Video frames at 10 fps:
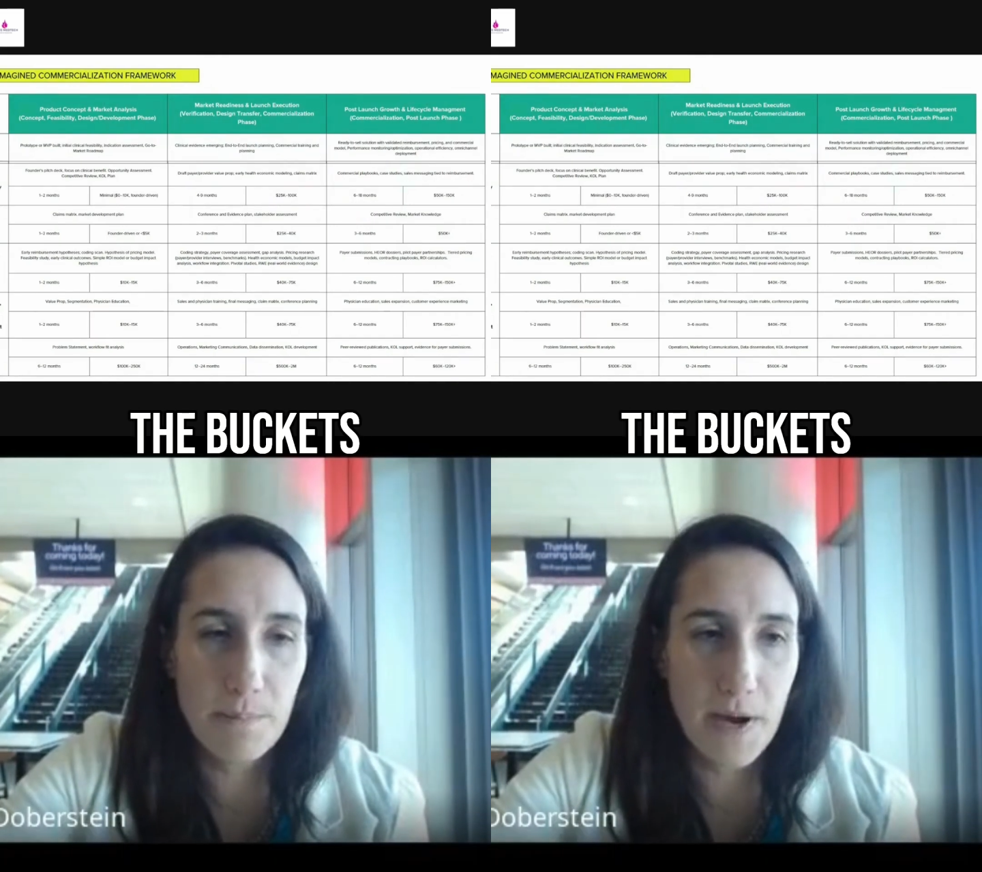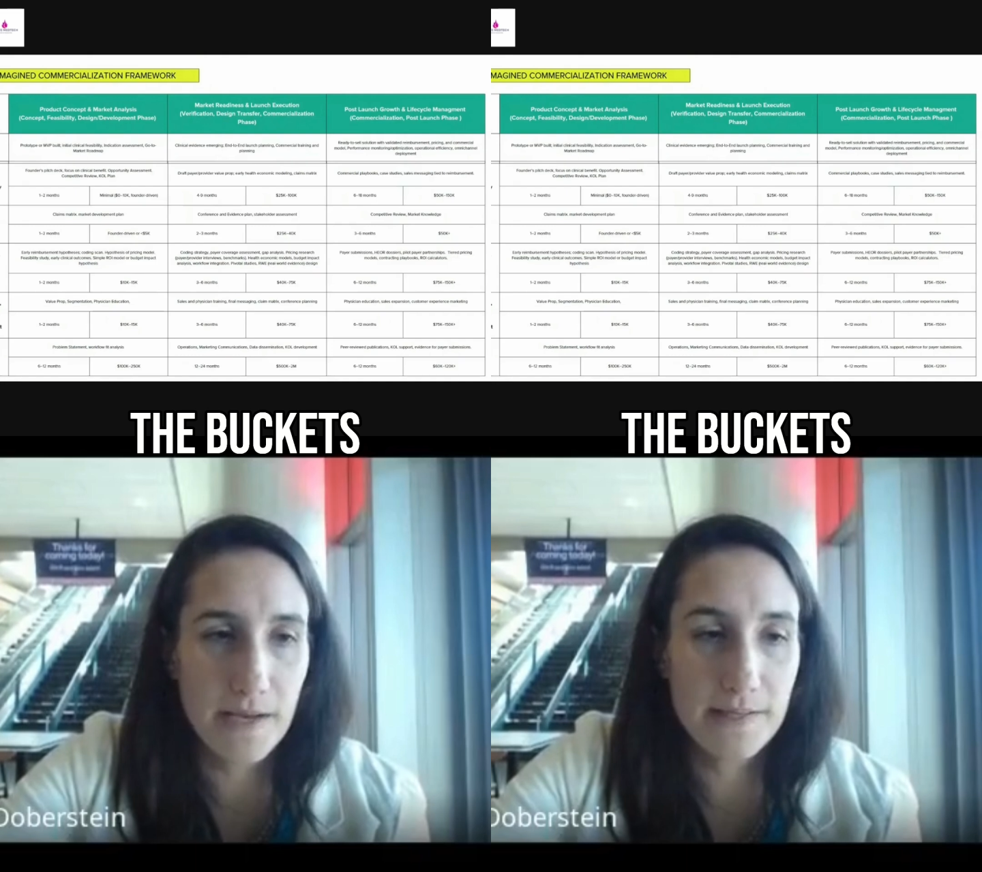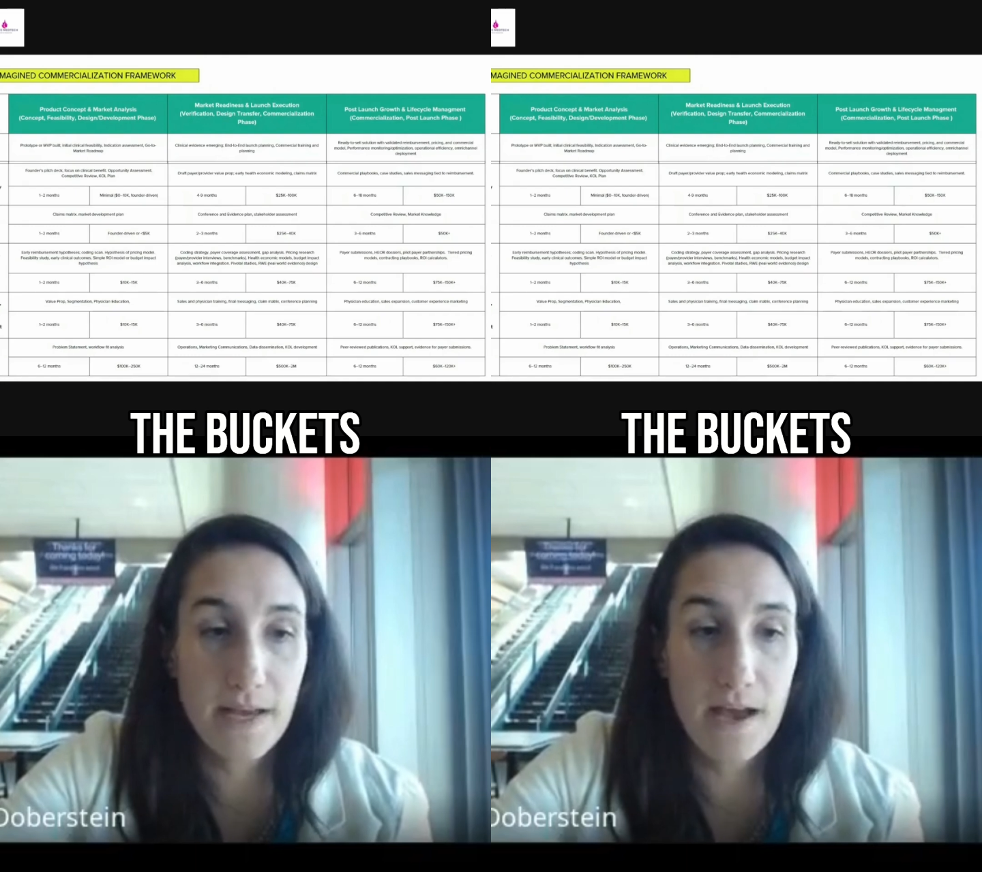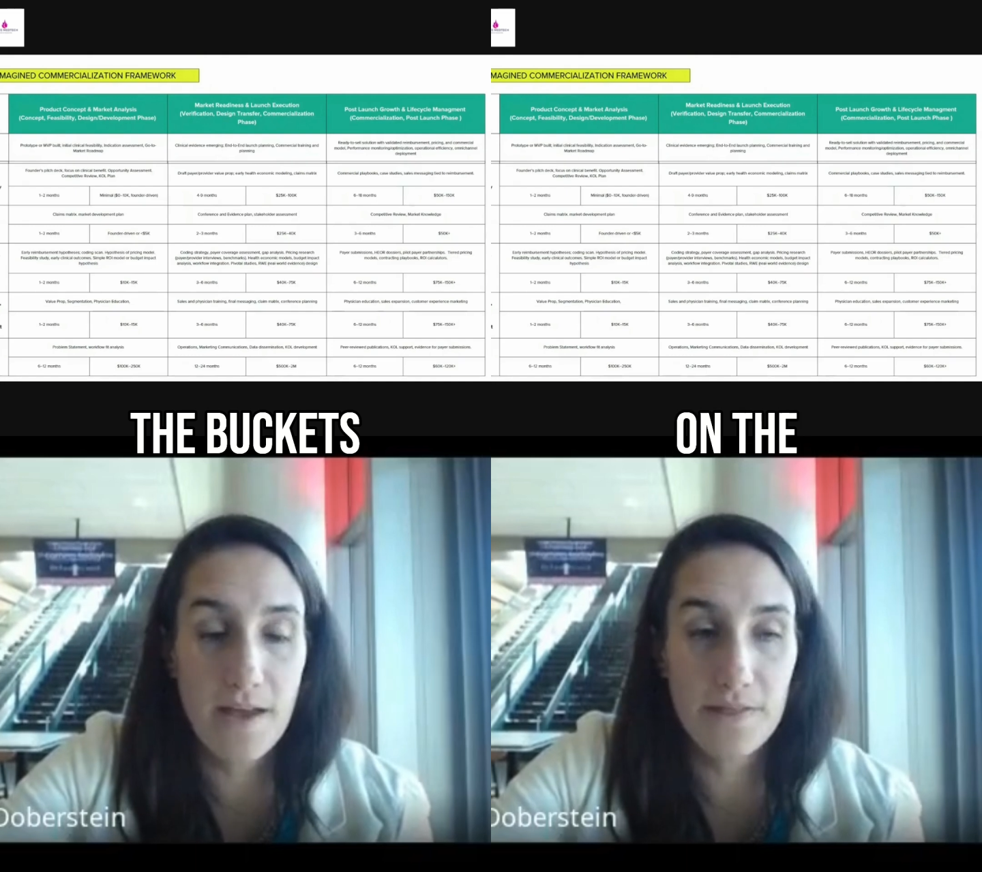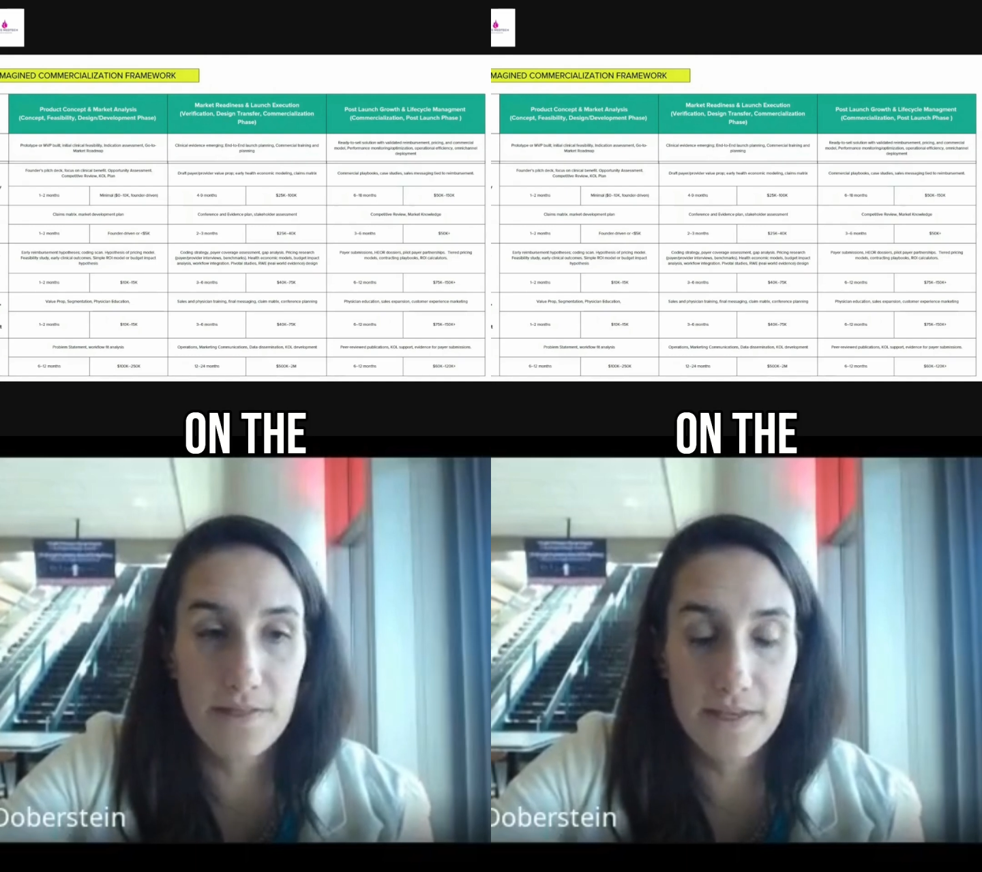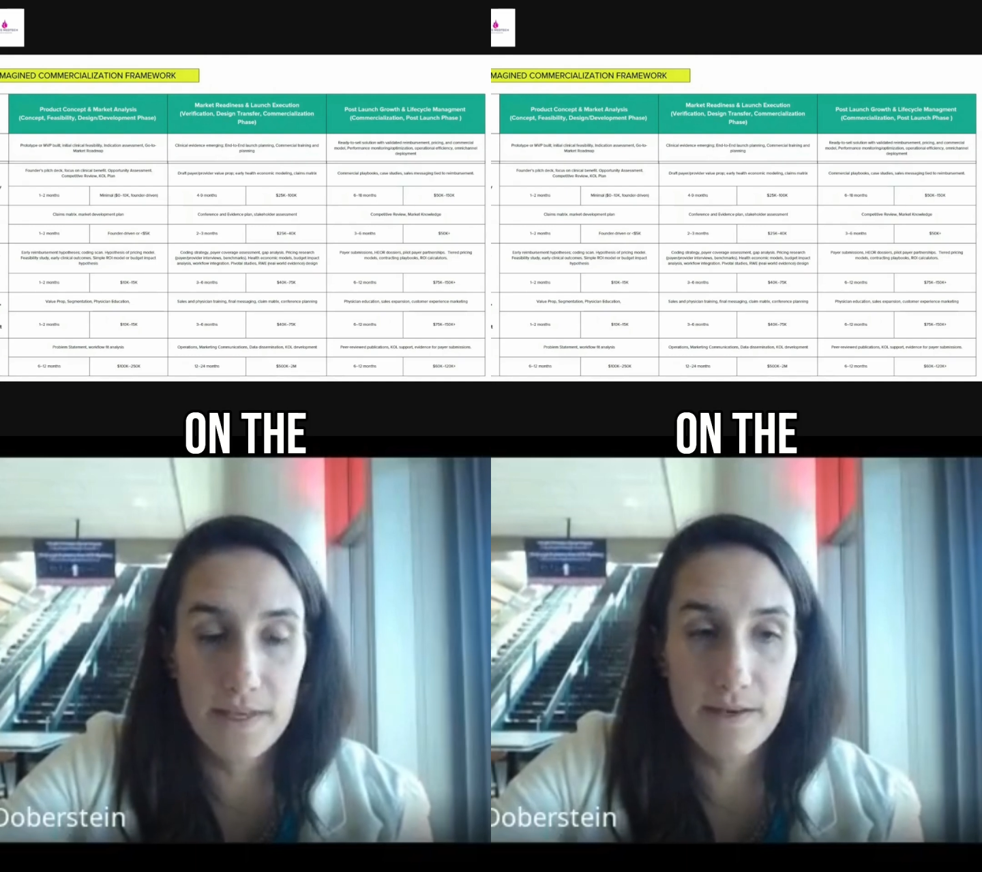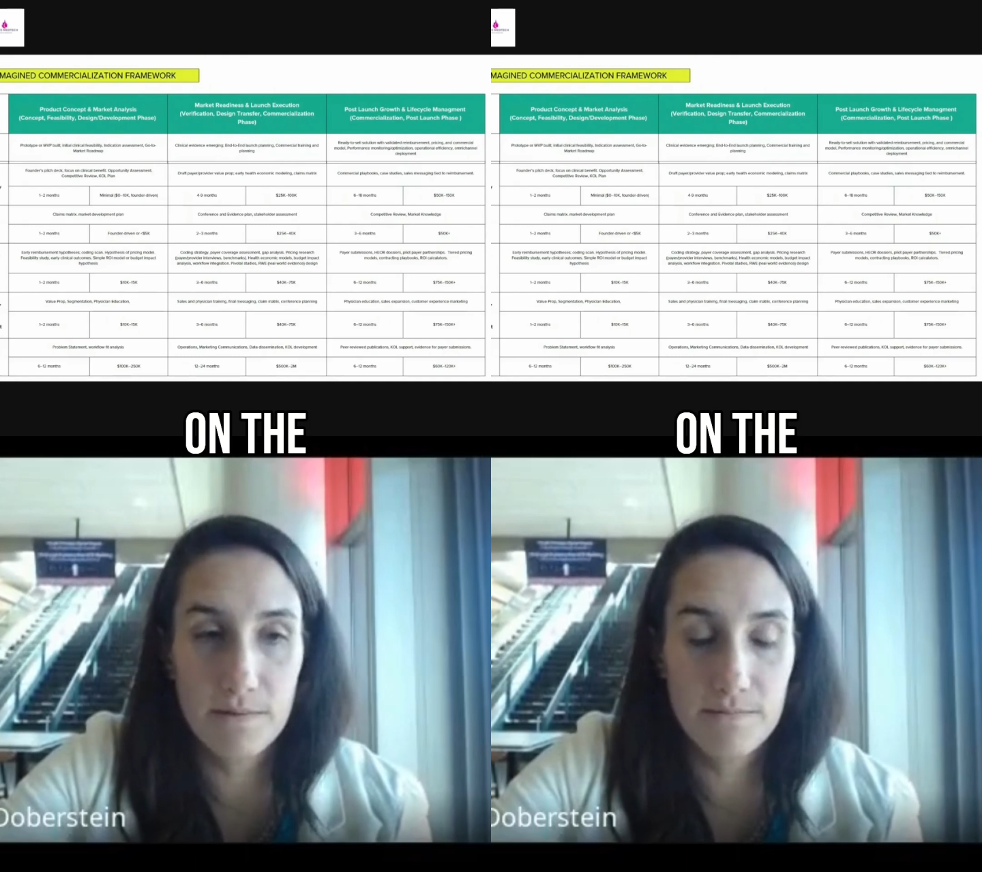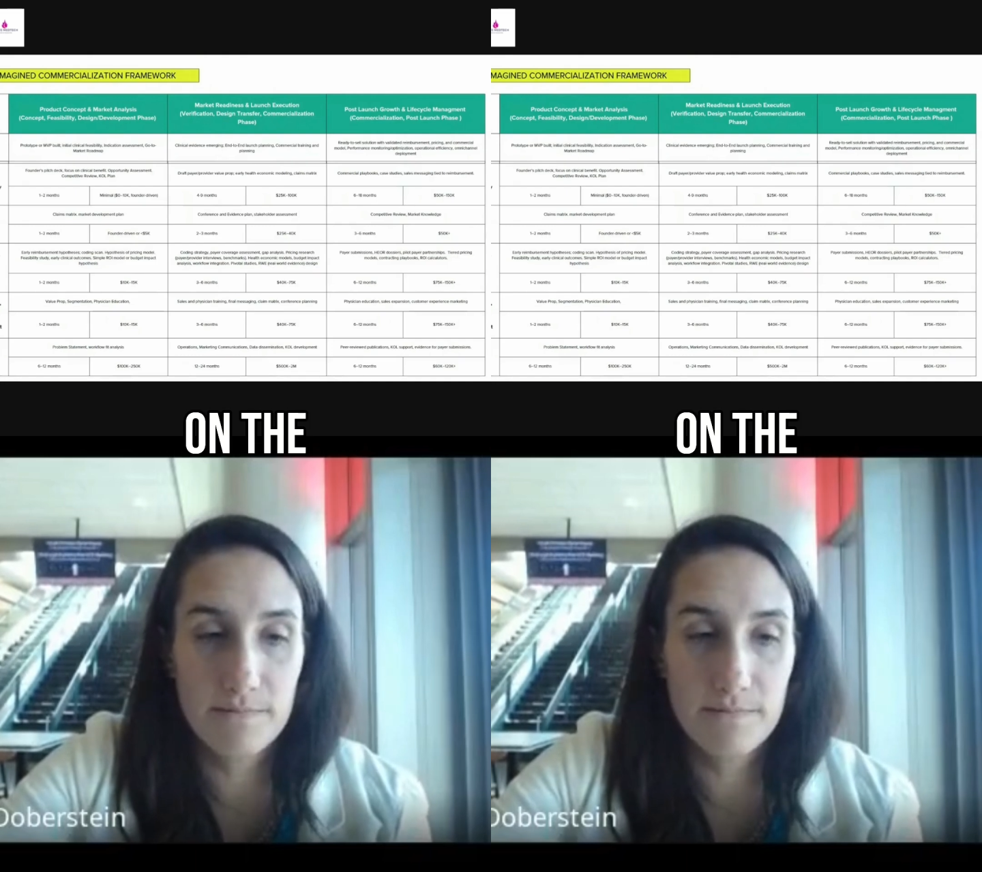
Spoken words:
buckets on the